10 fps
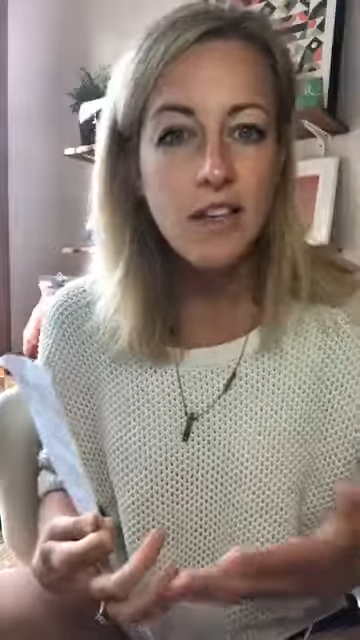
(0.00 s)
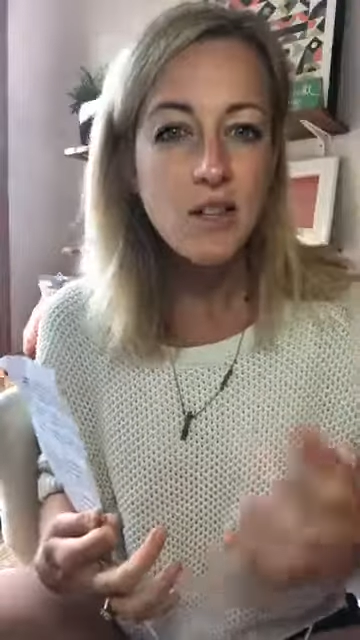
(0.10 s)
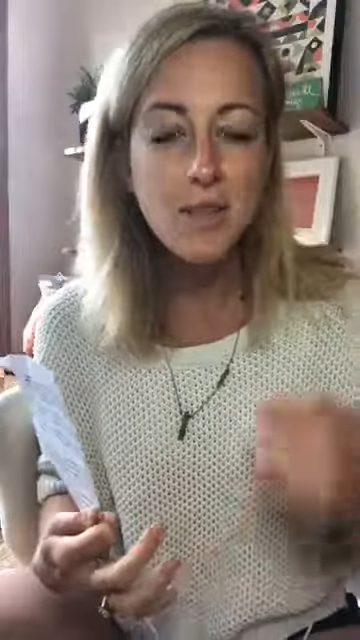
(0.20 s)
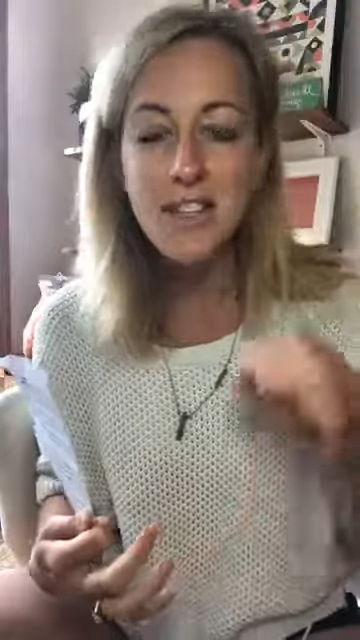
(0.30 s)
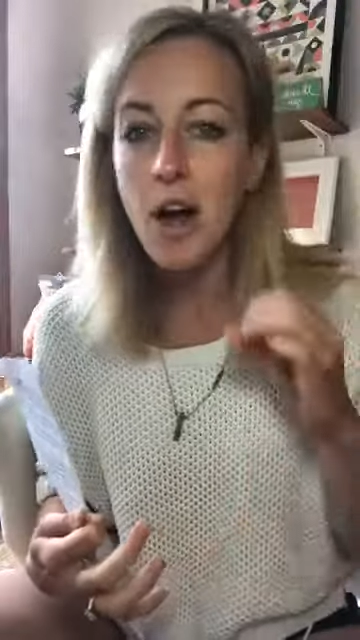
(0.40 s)

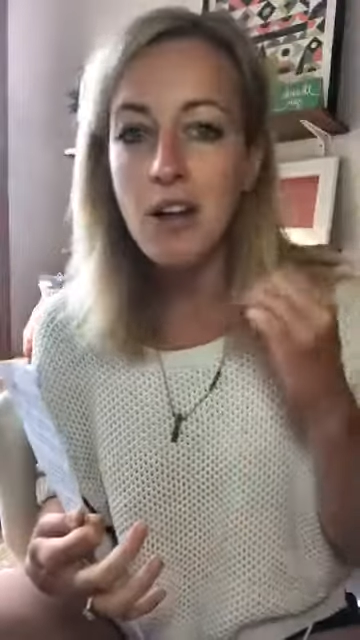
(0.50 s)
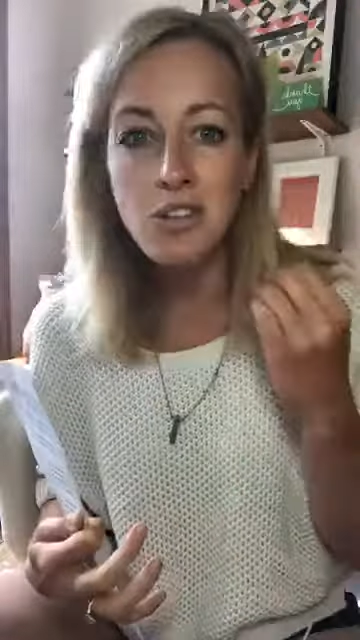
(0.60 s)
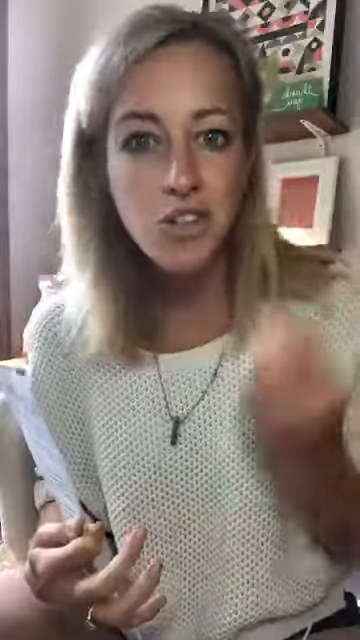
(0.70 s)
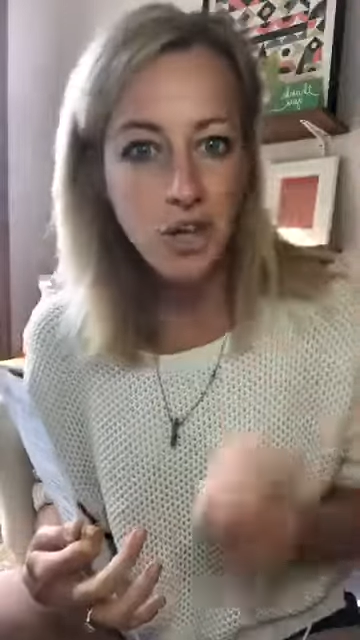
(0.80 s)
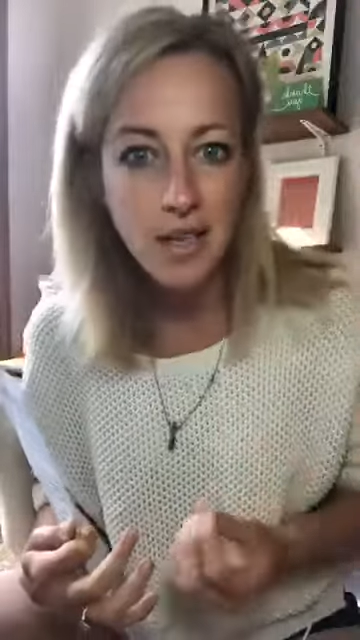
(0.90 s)
So it's not
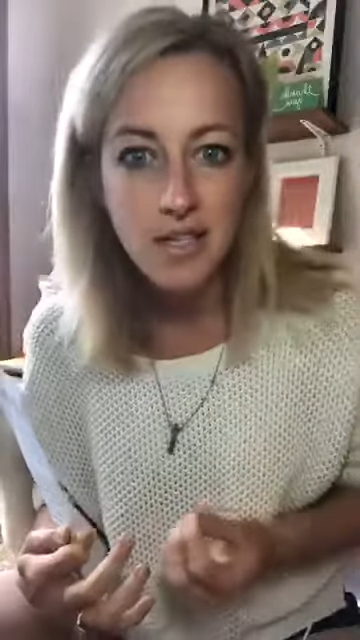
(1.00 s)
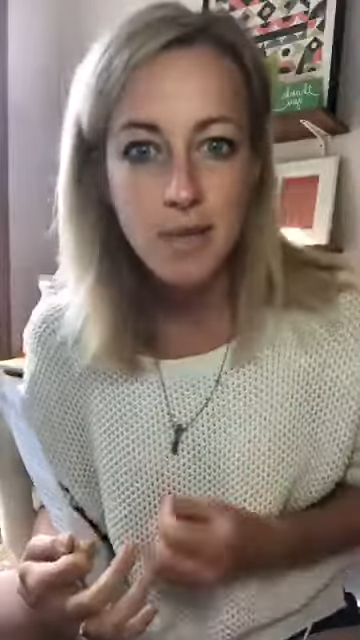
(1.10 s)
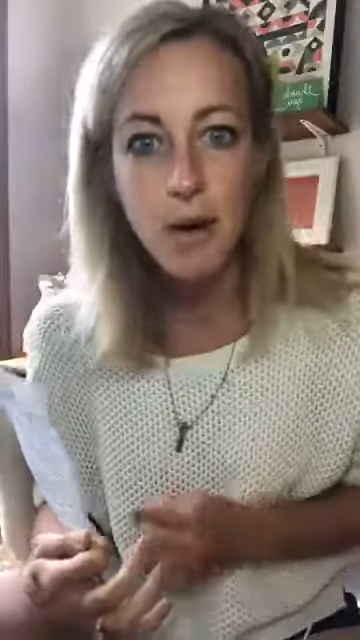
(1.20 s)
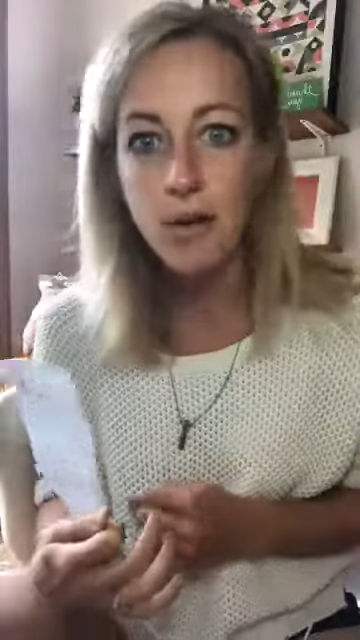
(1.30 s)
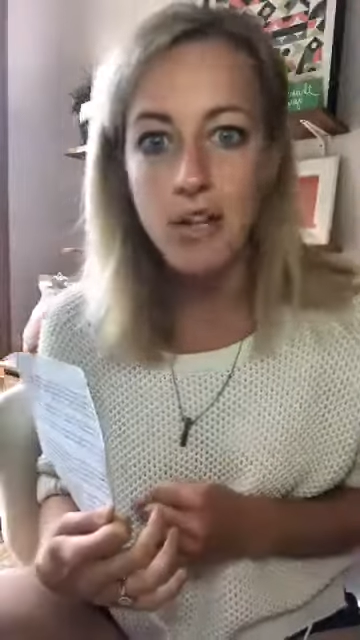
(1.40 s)
just
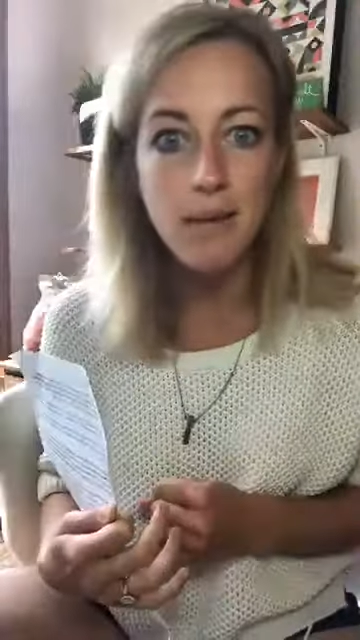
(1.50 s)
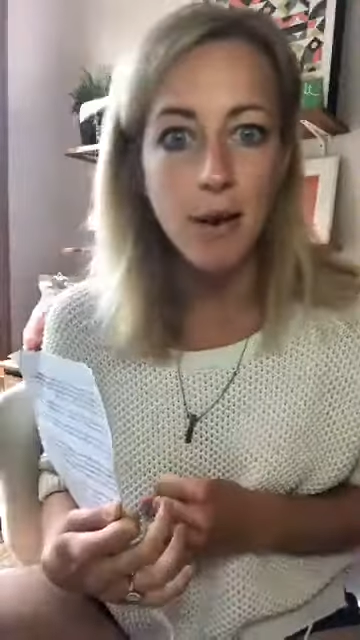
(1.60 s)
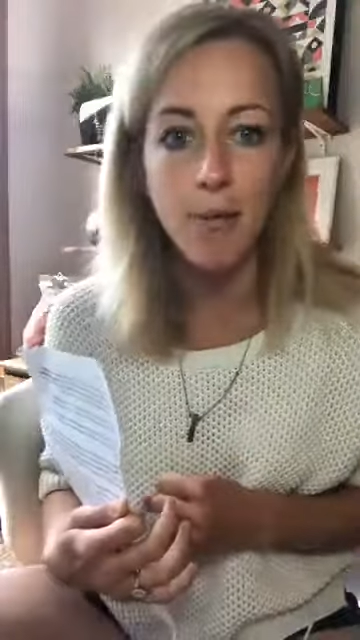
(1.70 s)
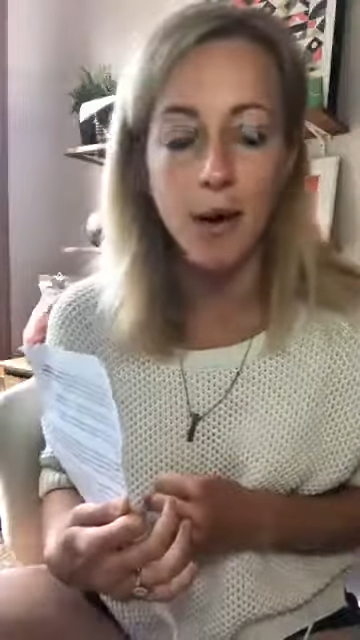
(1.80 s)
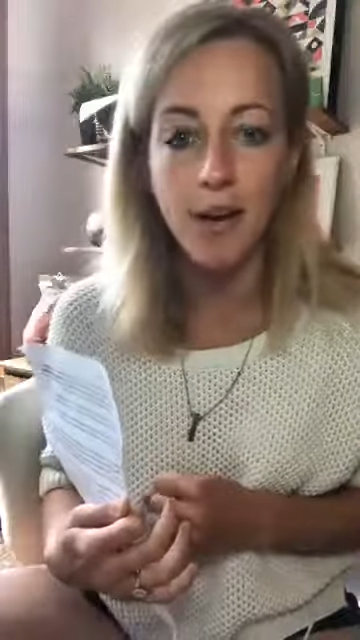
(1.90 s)
about
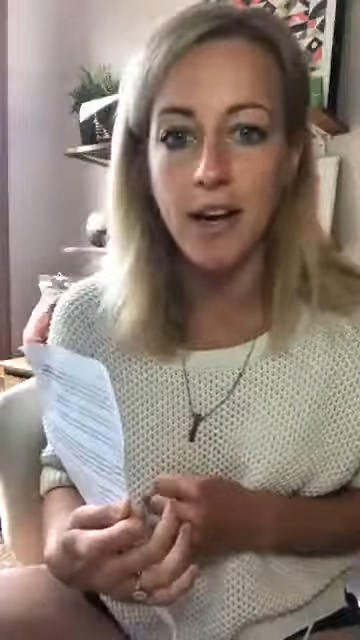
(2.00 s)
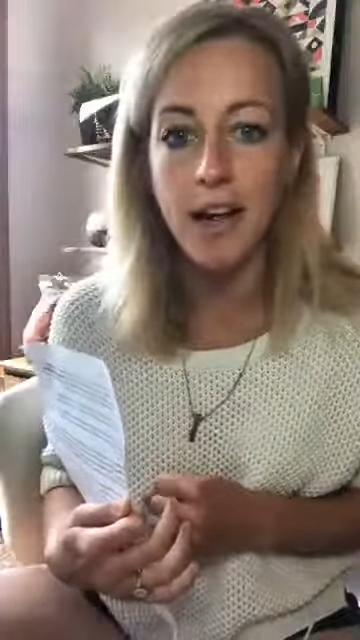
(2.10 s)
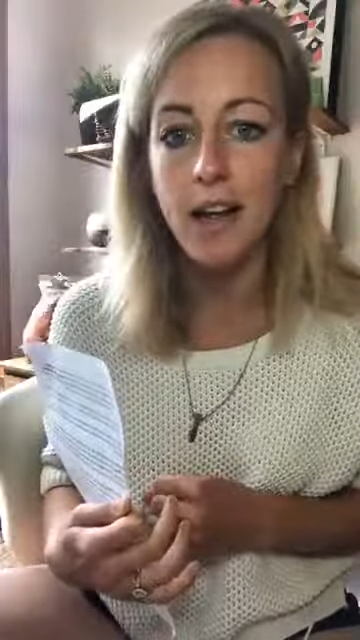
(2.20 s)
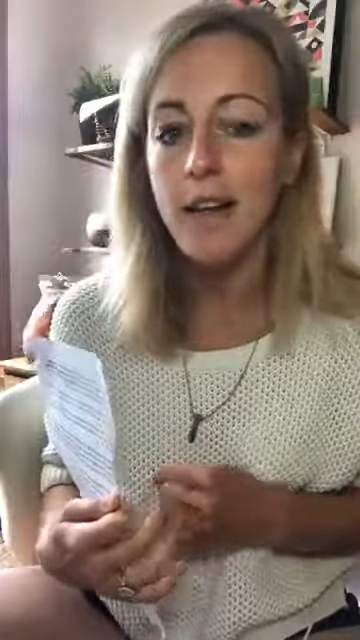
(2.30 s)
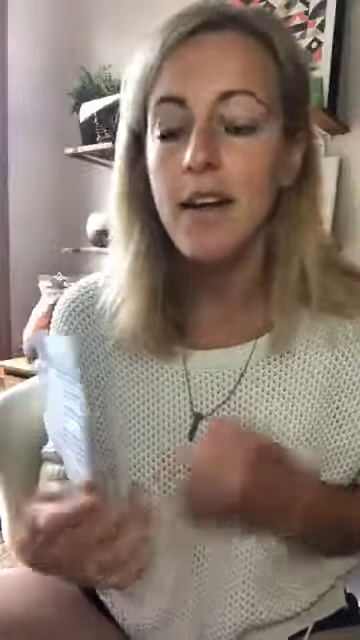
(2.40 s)
email
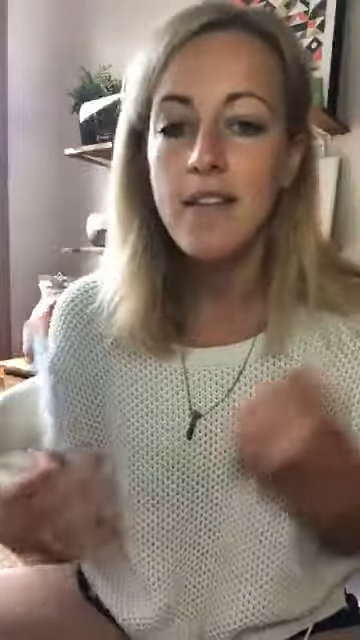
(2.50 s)
marketing.